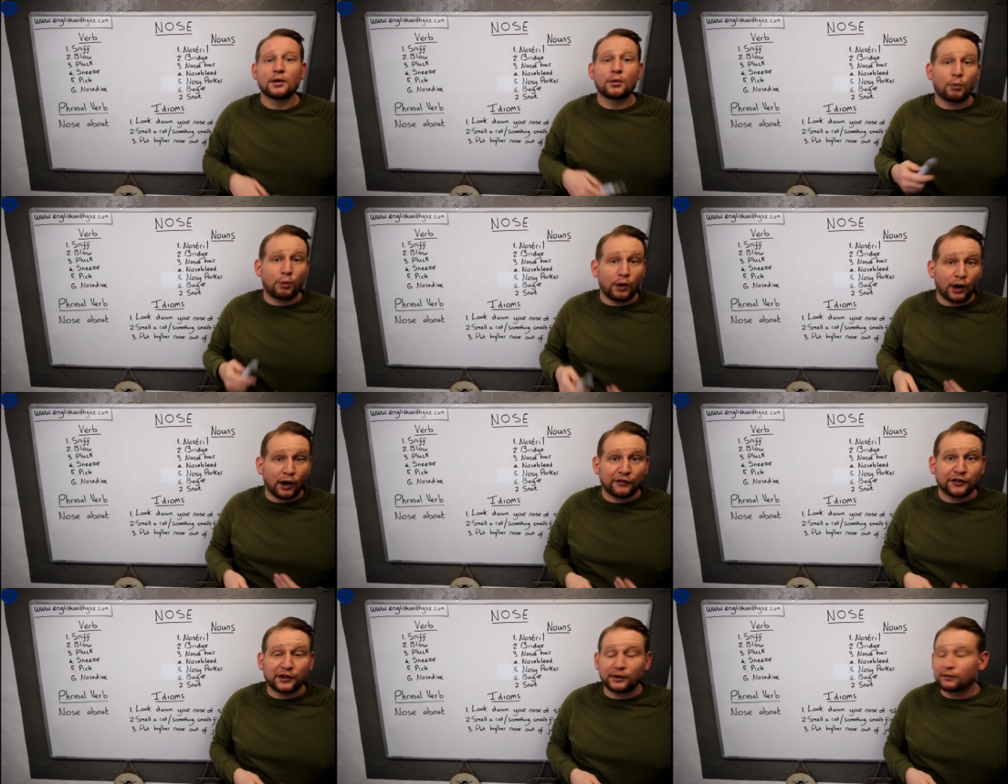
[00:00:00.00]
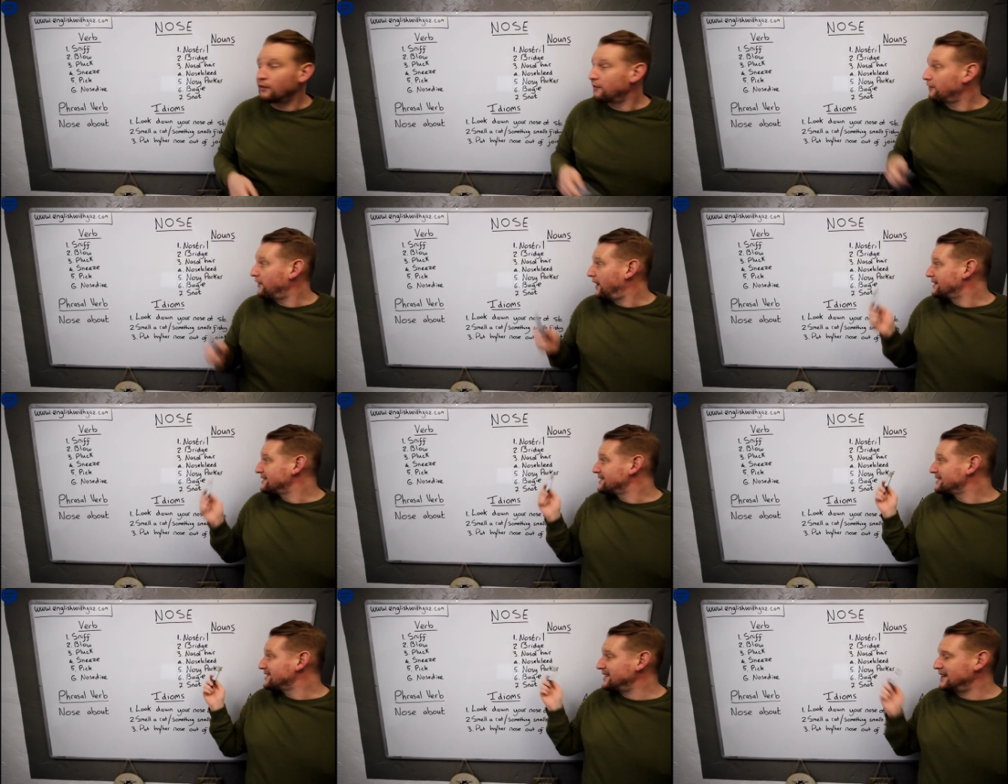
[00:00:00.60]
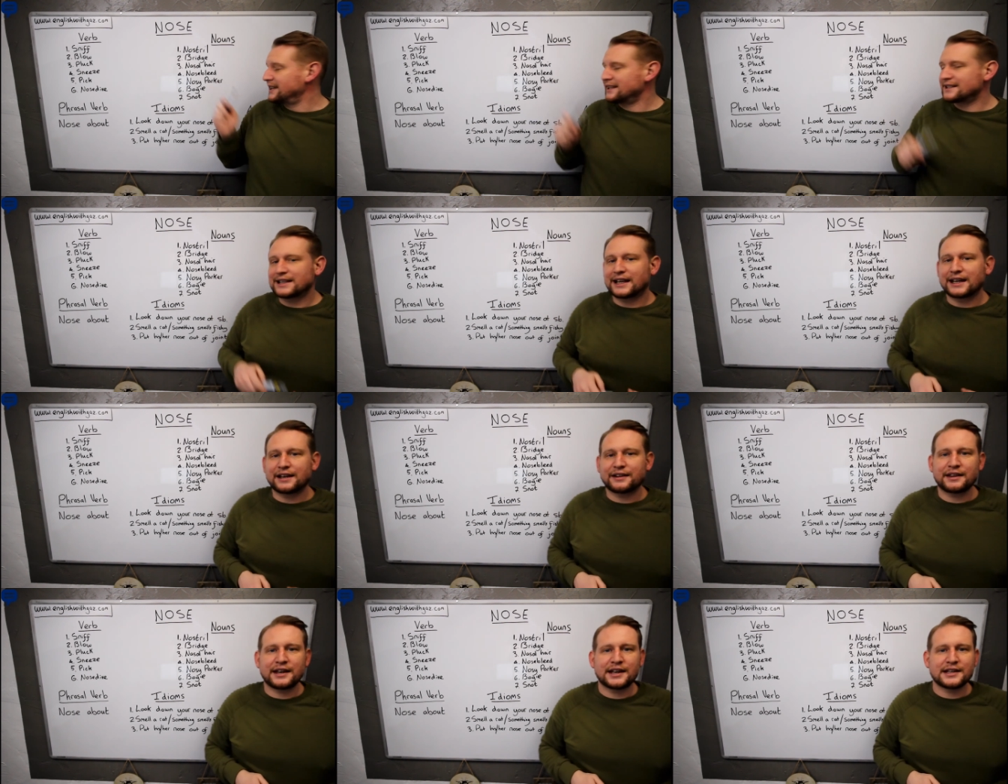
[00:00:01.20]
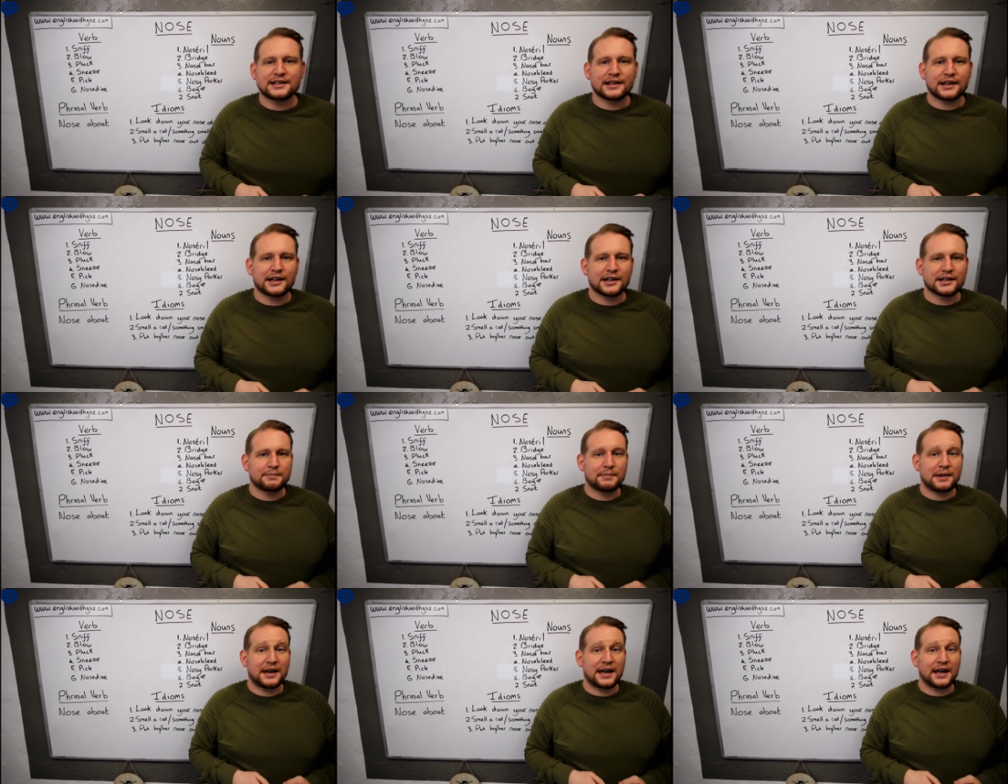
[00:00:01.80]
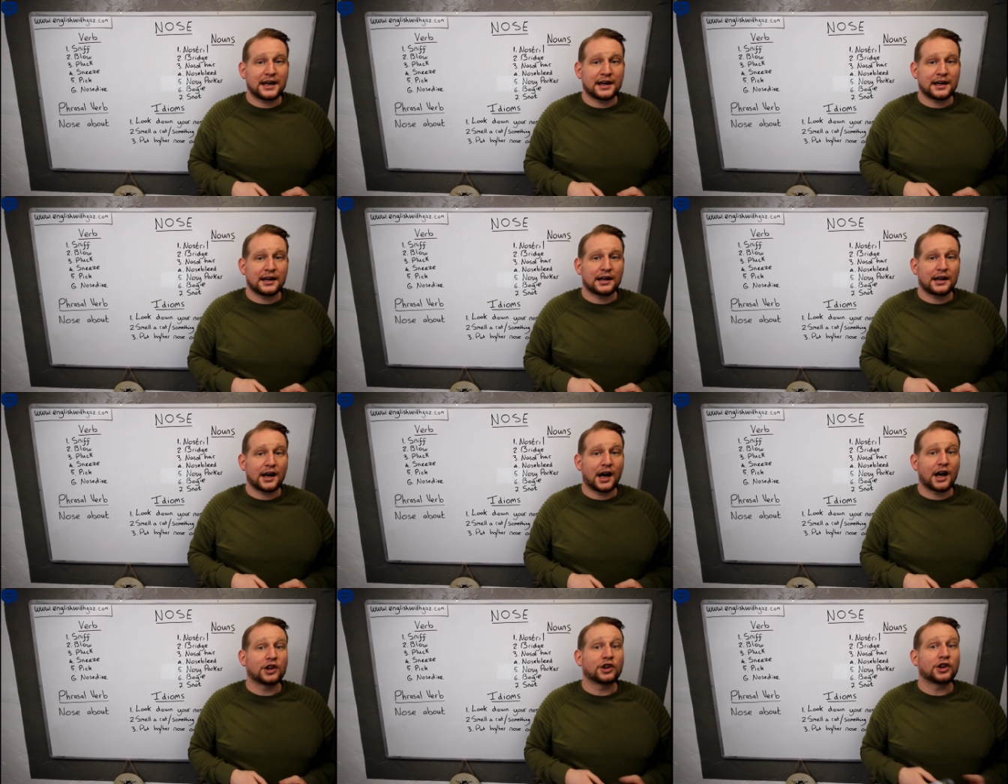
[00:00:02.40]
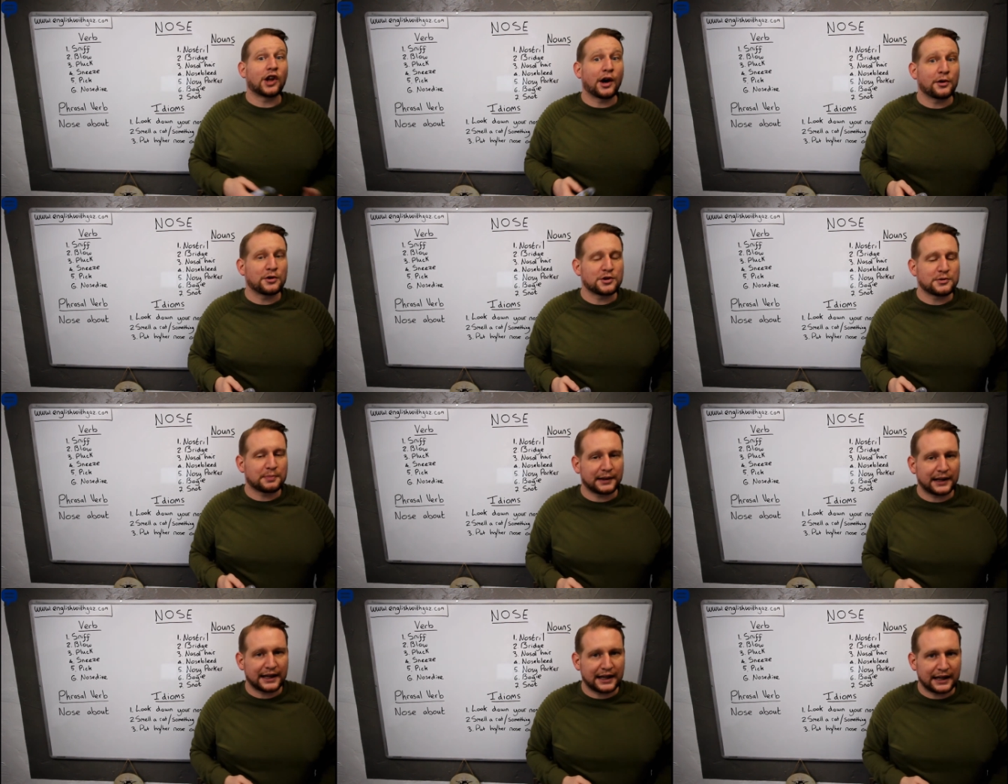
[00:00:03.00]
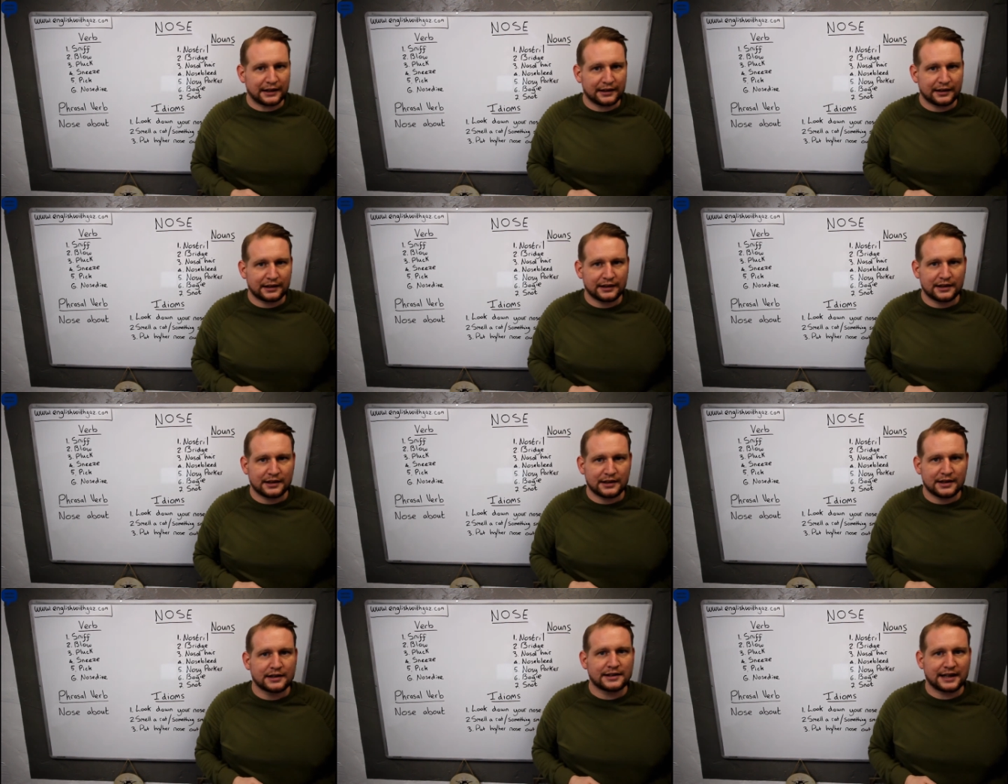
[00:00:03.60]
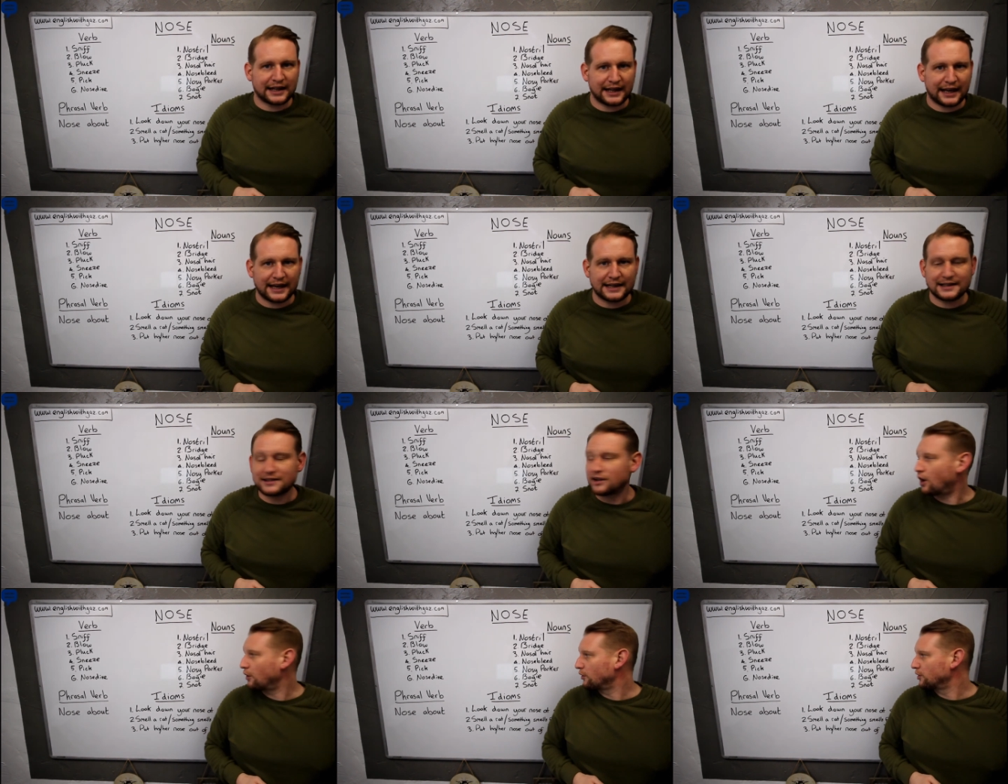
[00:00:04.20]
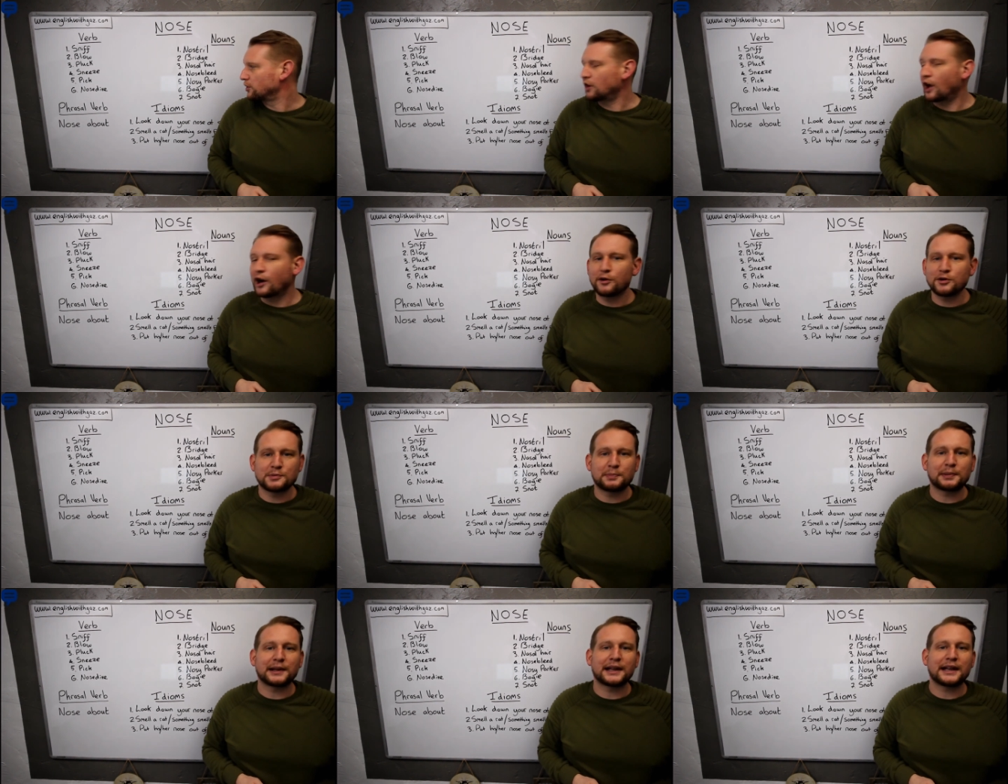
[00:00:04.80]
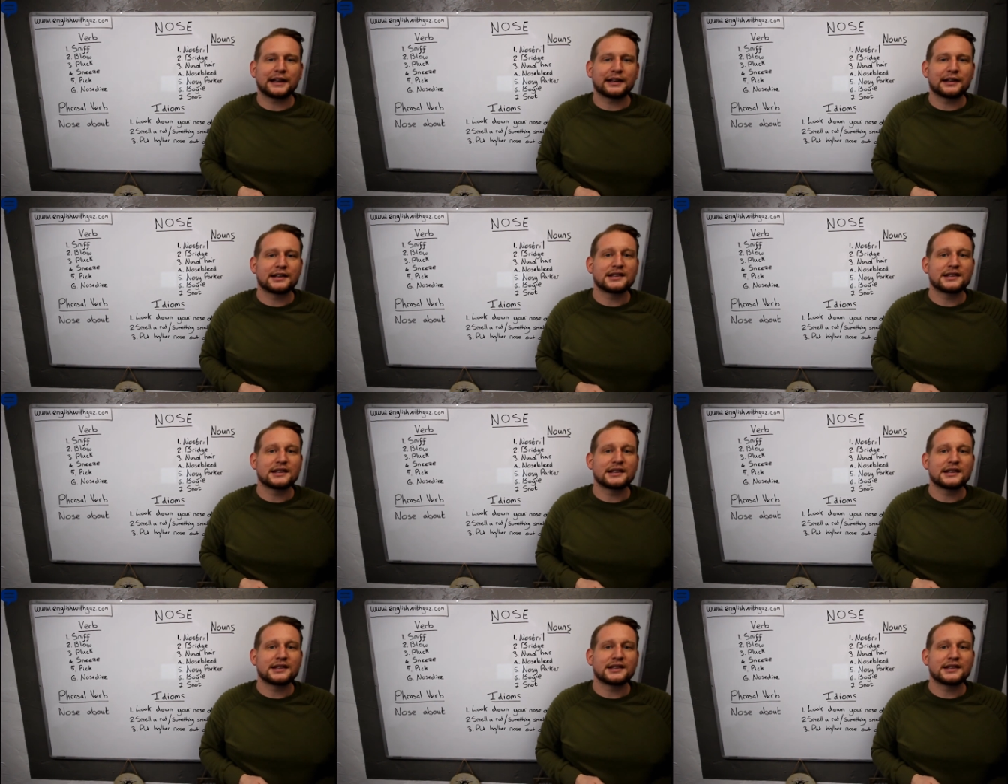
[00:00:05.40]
we often refer to seats like this as being a nosebleed ticket or a nosebleed